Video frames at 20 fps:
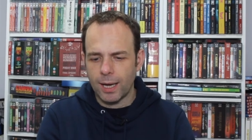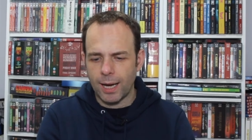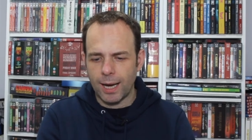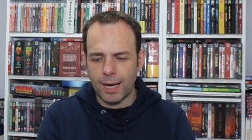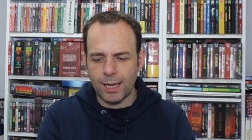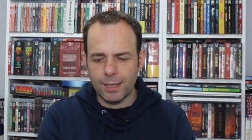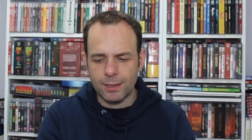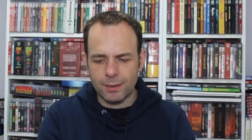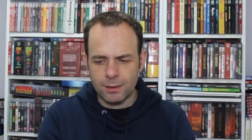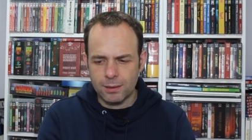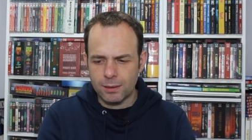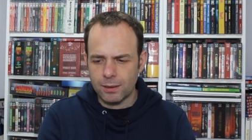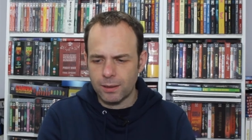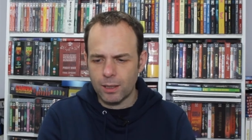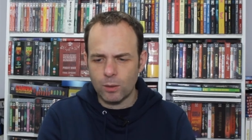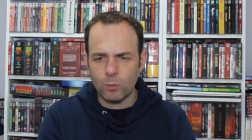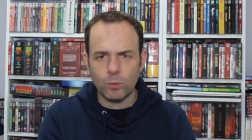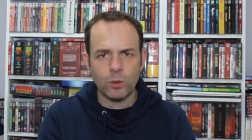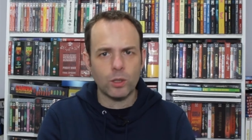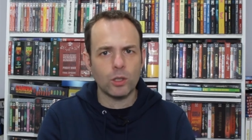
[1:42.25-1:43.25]
And
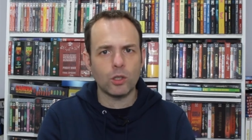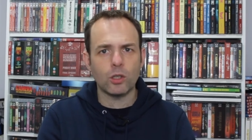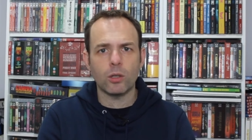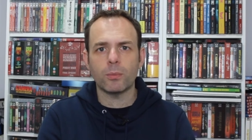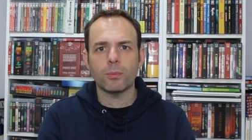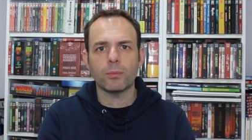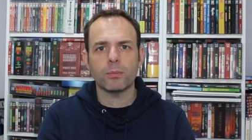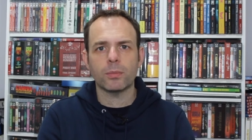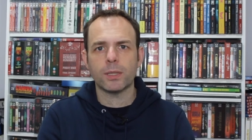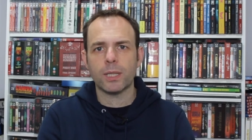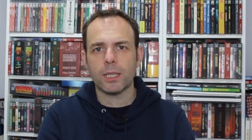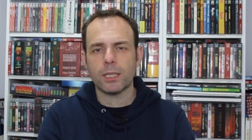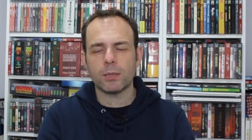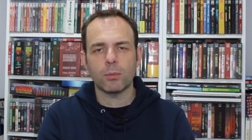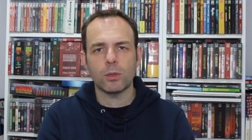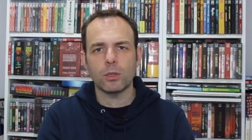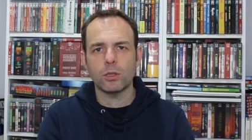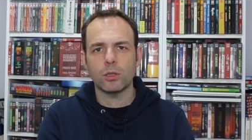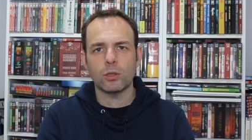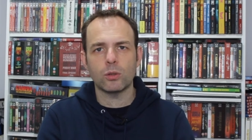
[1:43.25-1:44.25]
then we jump 6
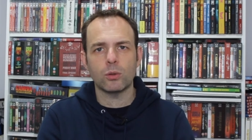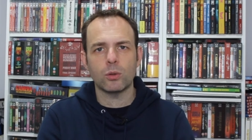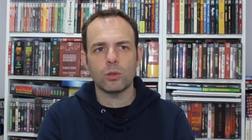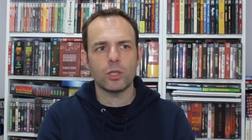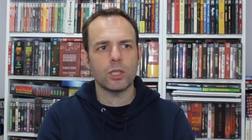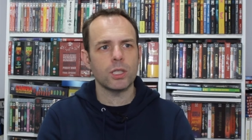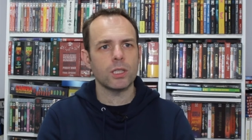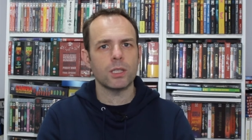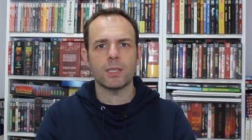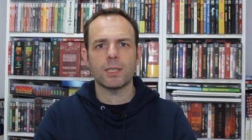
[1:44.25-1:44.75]
months to she's